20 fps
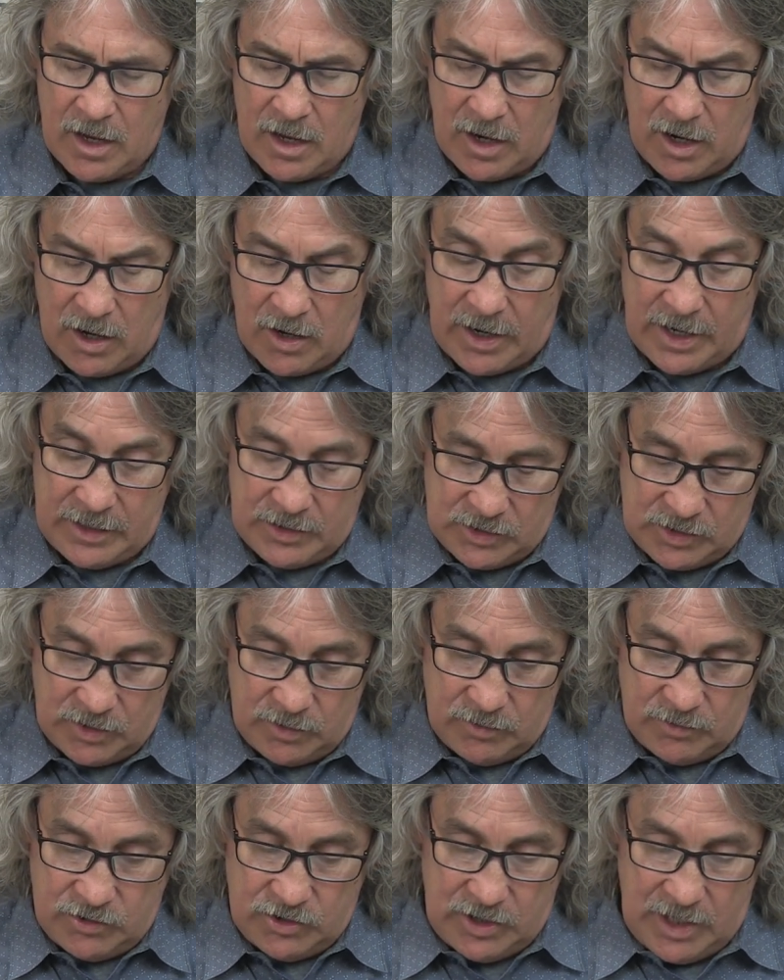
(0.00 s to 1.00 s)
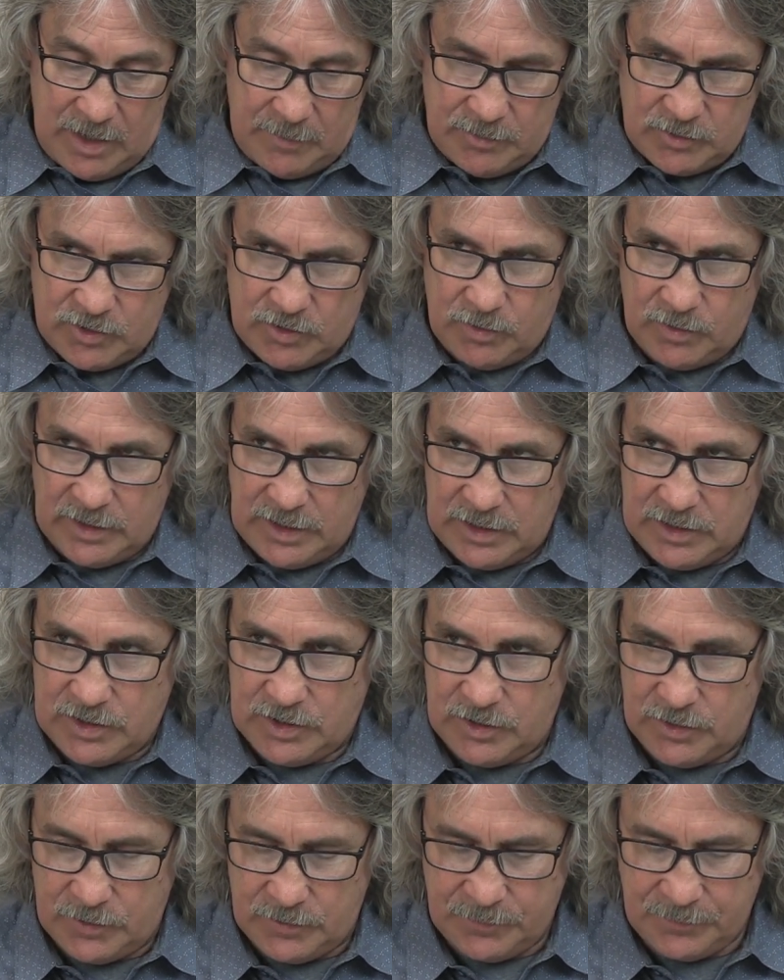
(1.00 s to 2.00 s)
All right, so chapter
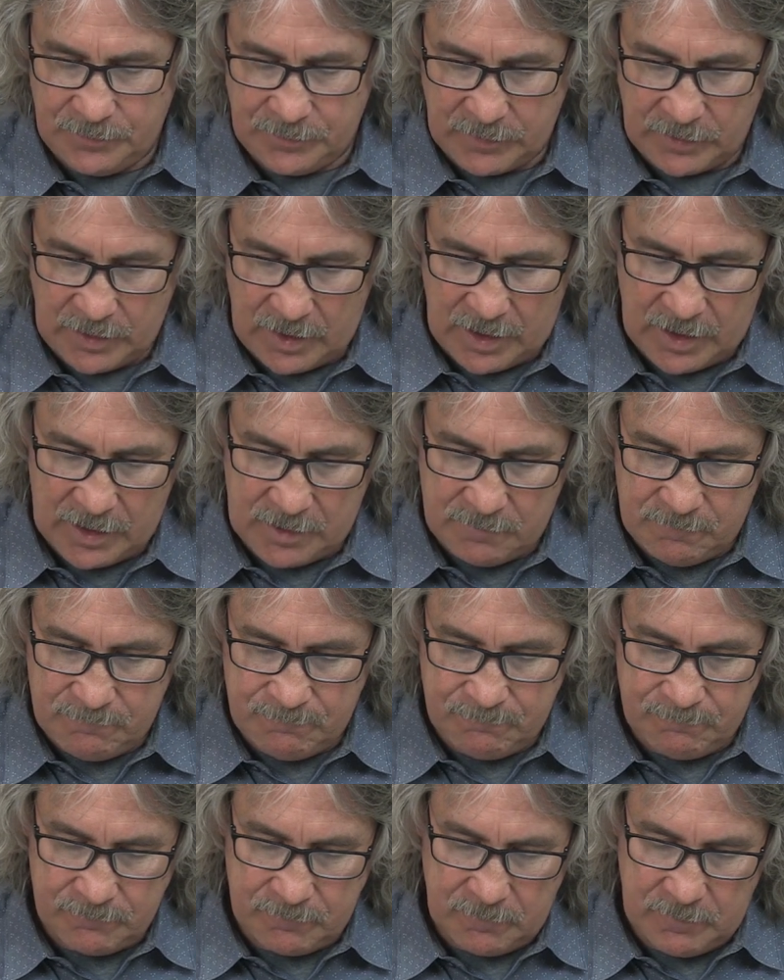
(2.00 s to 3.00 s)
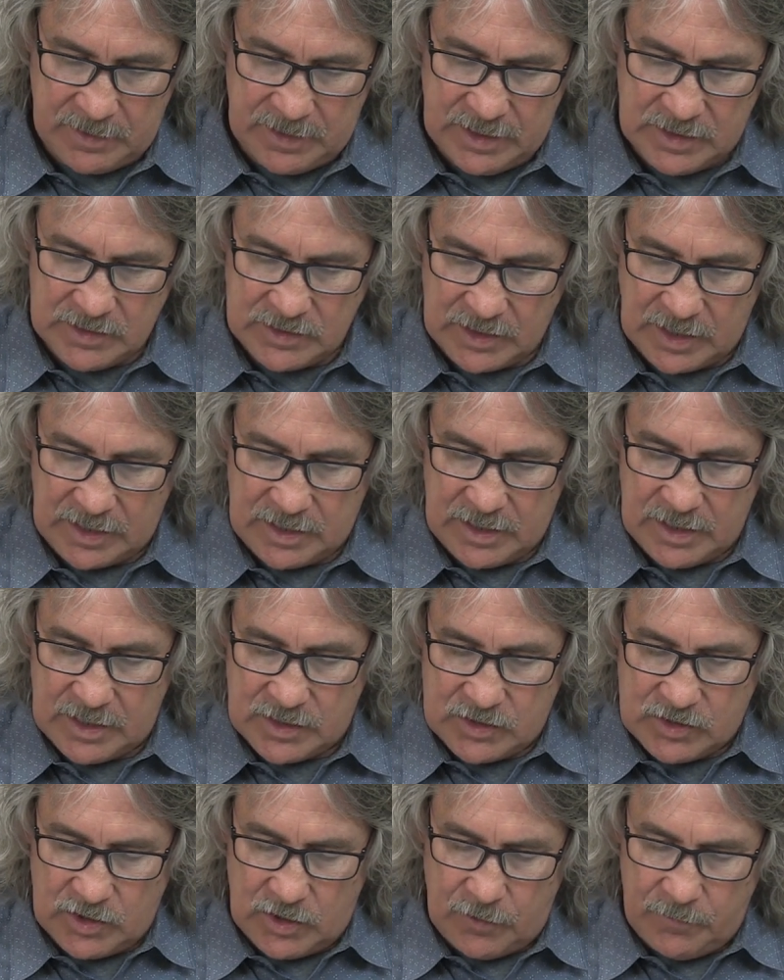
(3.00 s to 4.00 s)
22 begins like
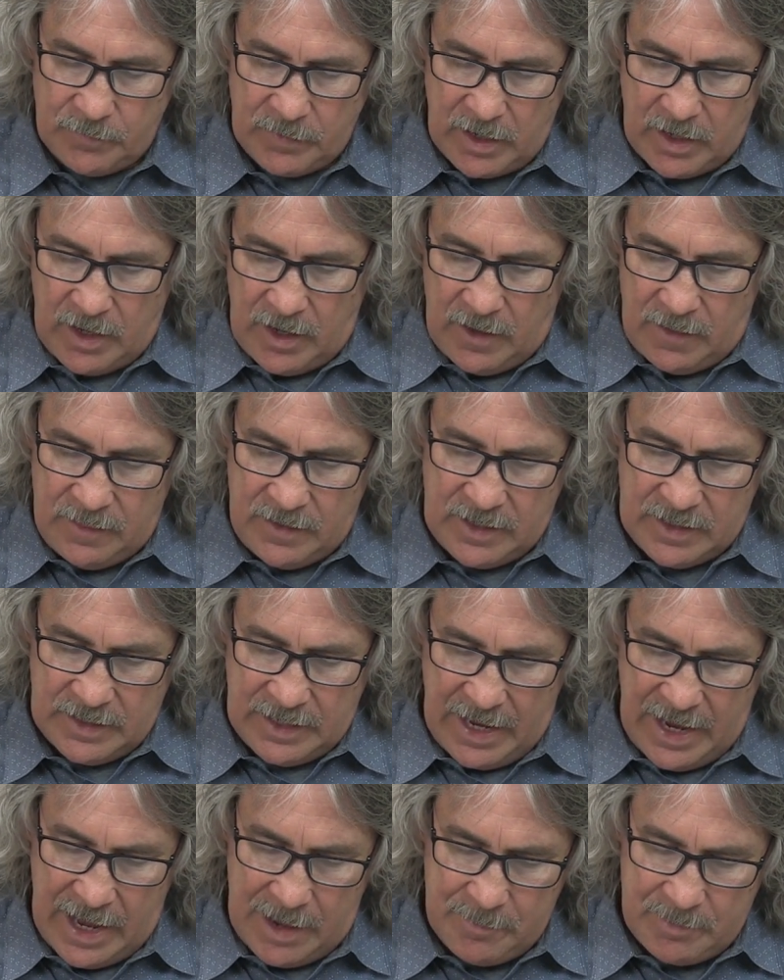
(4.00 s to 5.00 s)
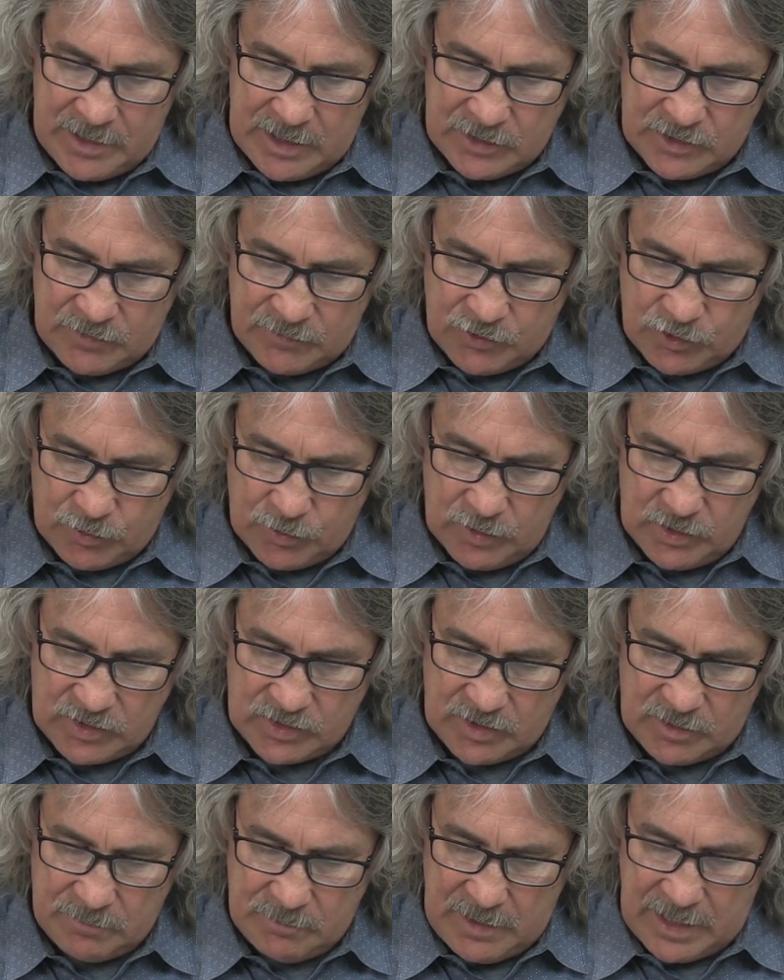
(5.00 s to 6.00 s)
this. So the inhabitants of
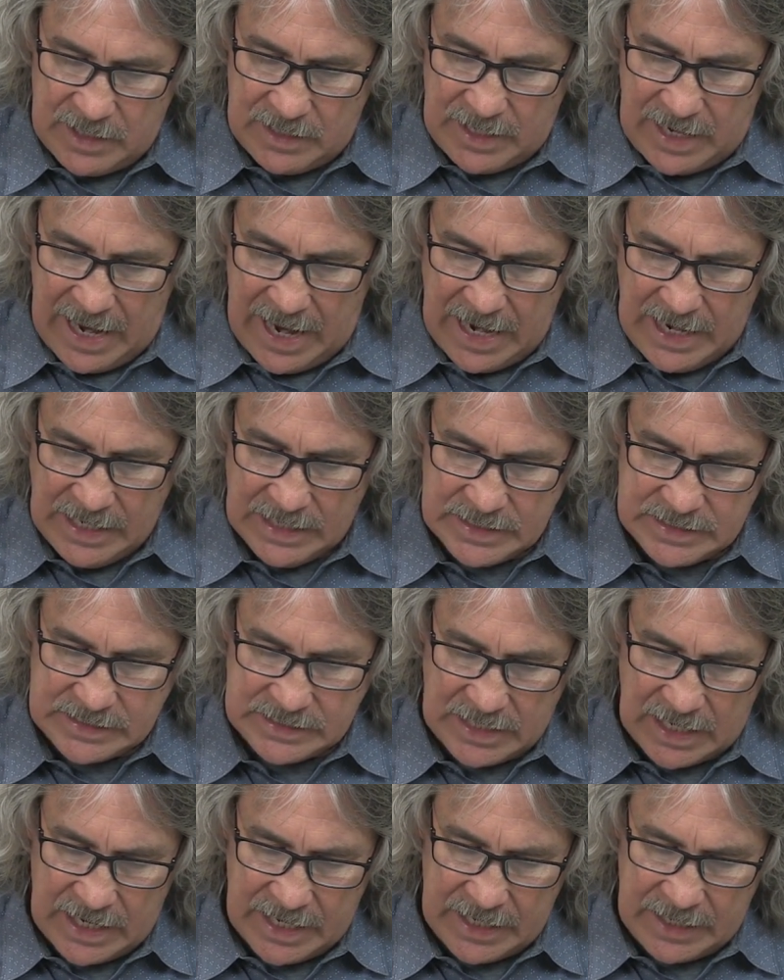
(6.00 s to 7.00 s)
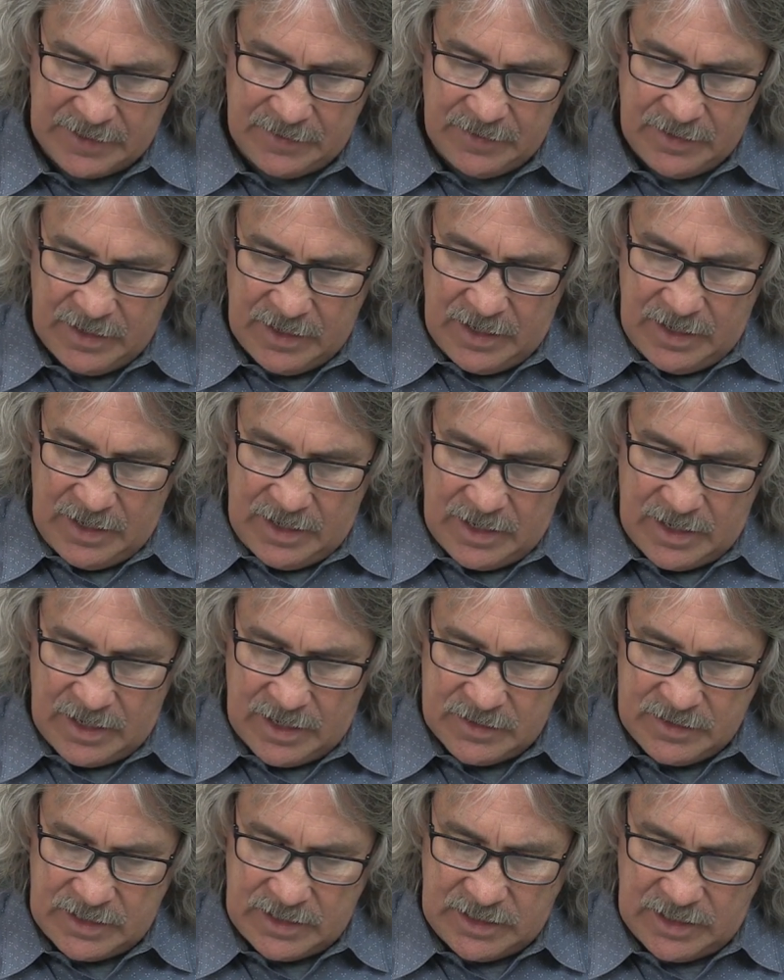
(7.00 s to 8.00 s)
Jerusalem made Ahaziah,
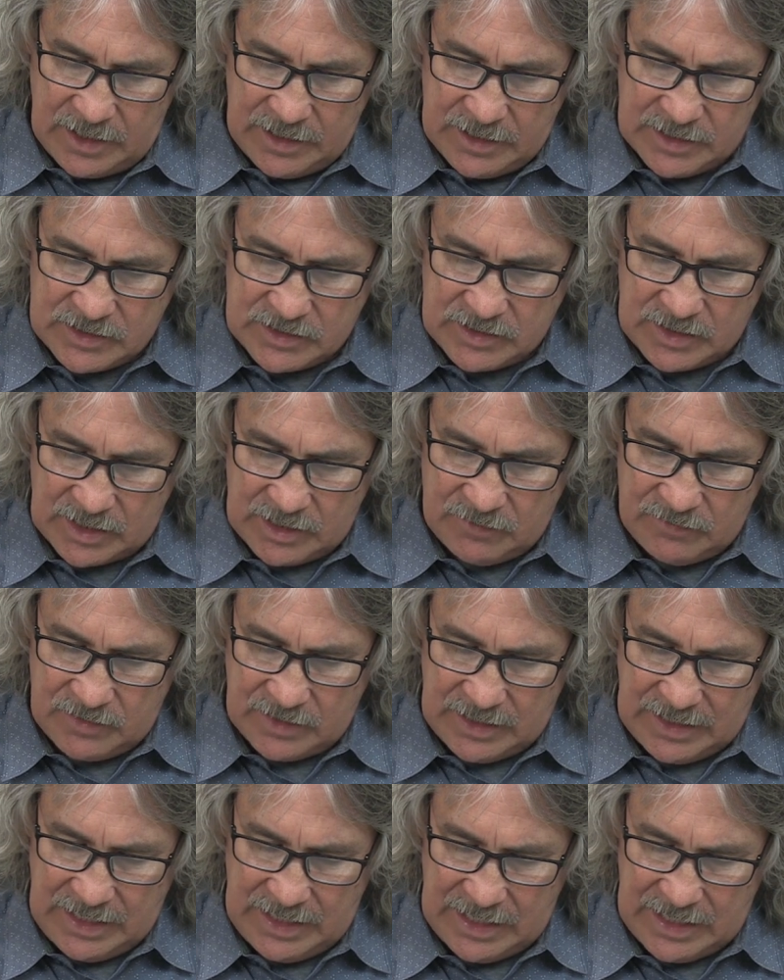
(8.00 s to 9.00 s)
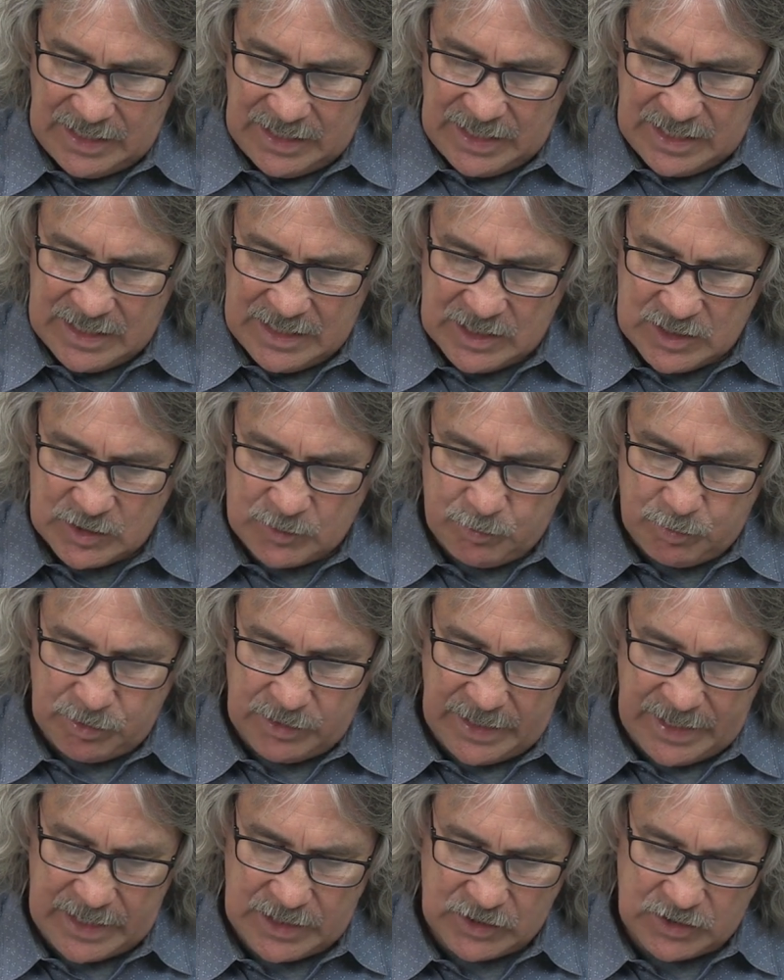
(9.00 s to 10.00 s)
the youngest son of the king, in his
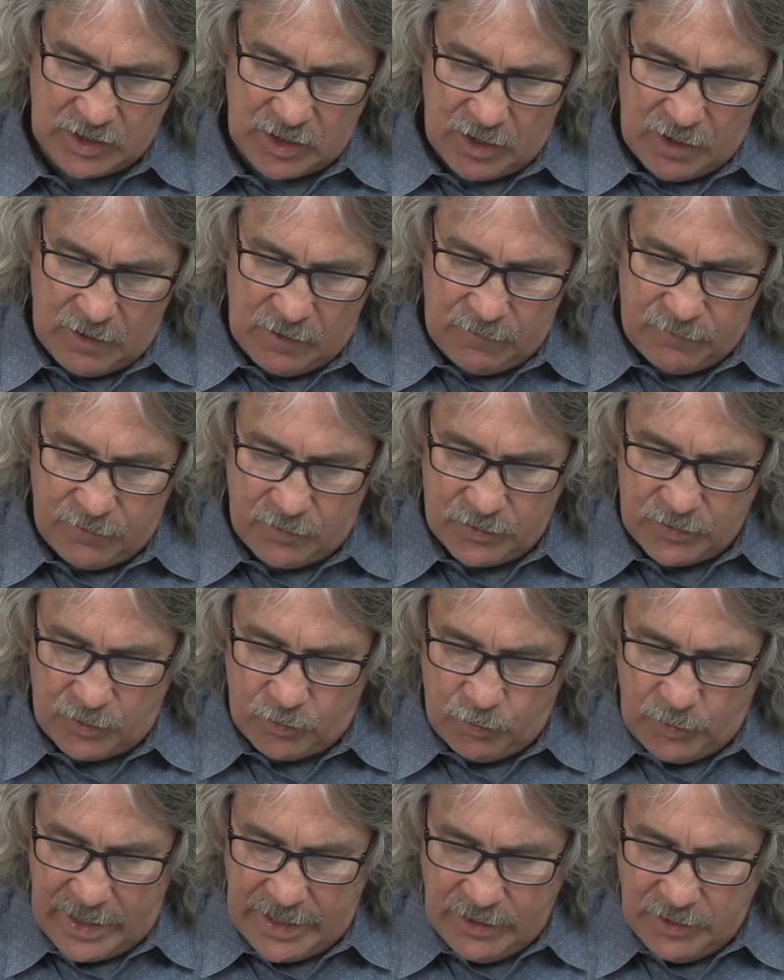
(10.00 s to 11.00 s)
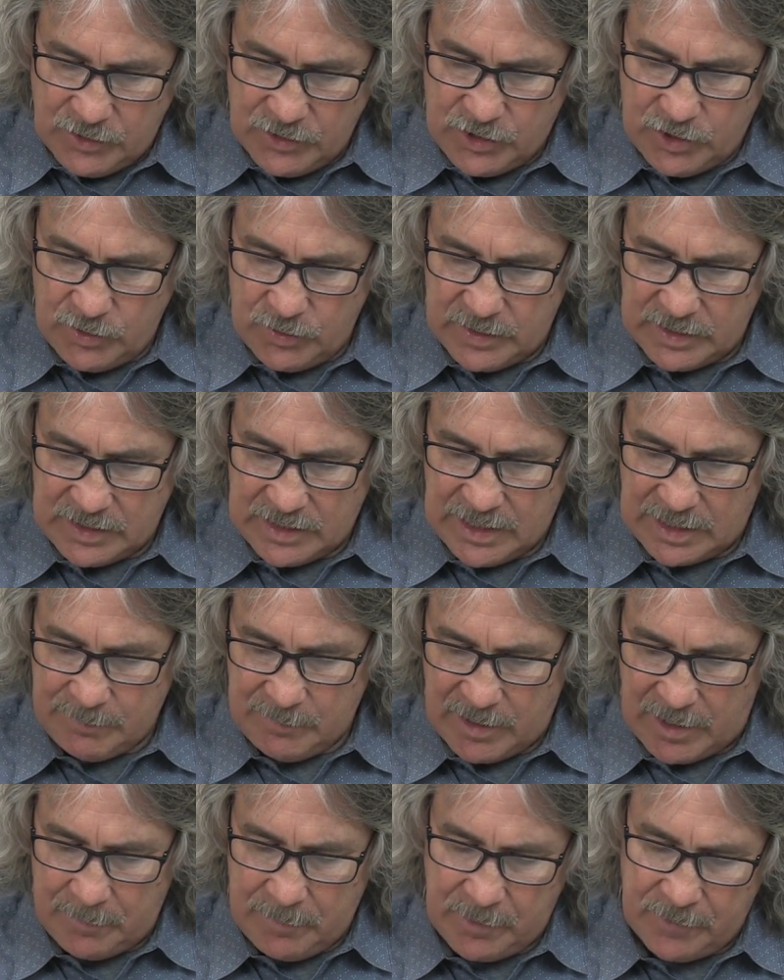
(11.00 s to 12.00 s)
place, for the raiders who had come
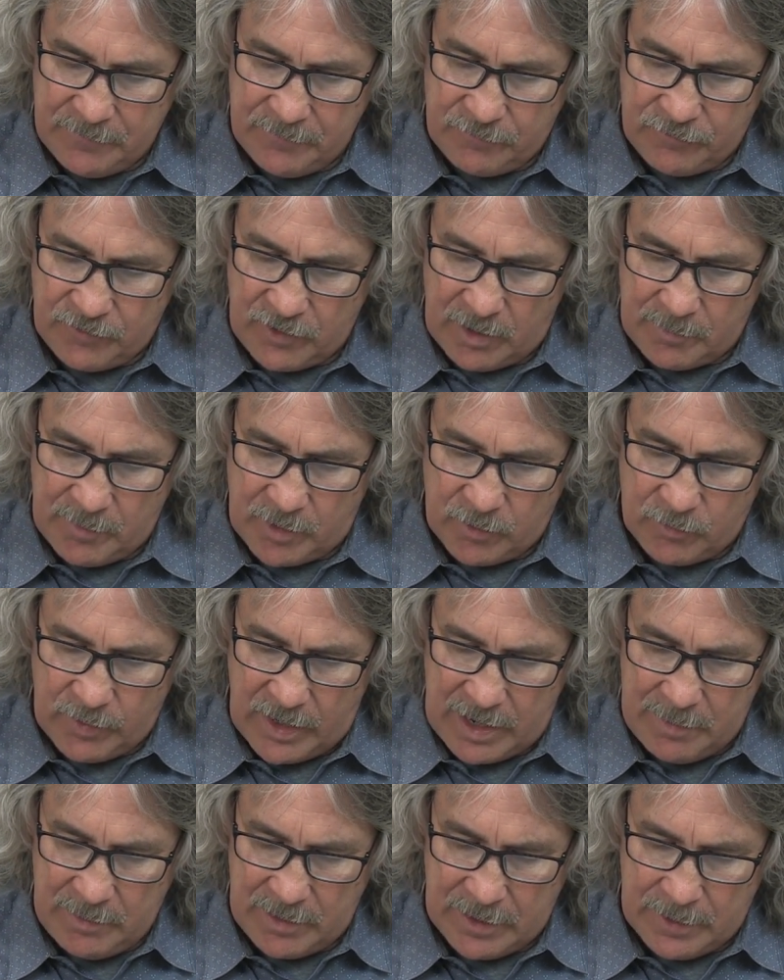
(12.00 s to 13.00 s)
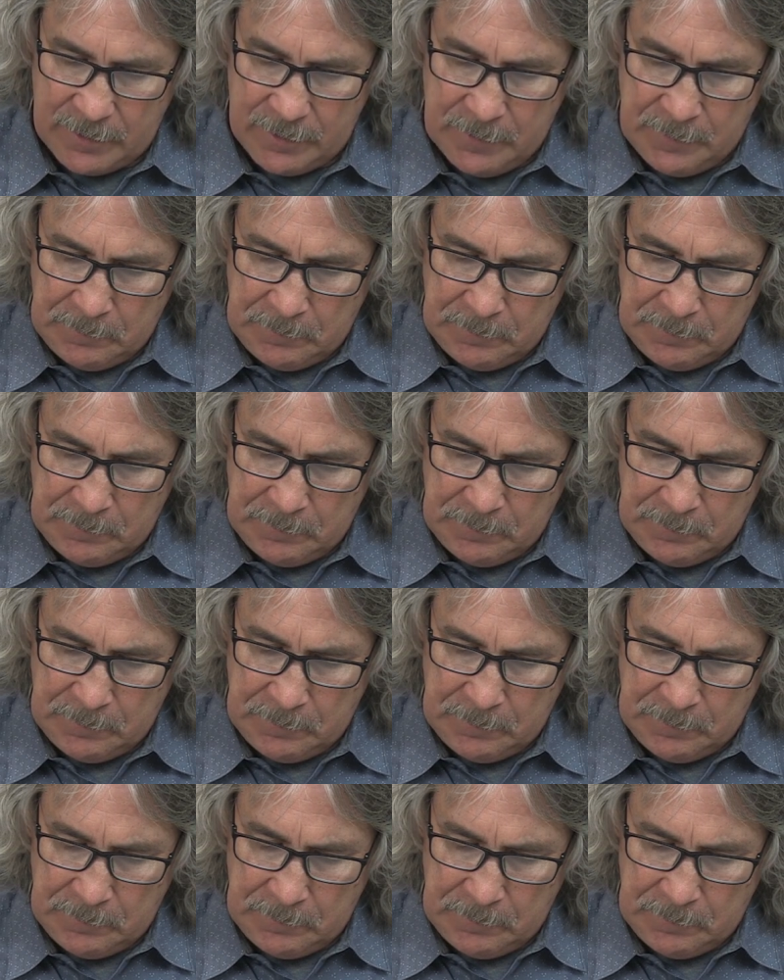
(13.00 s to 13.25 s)
up from Arabia